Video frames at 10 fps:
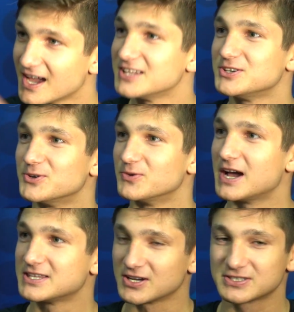Yeah, I do.
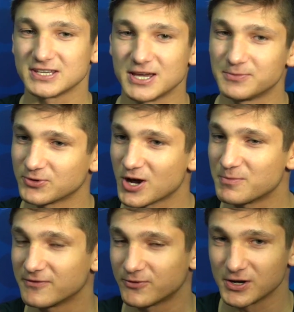I talked to him throughout
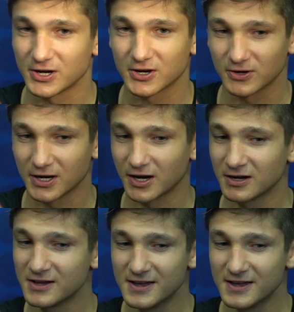my 4-year career.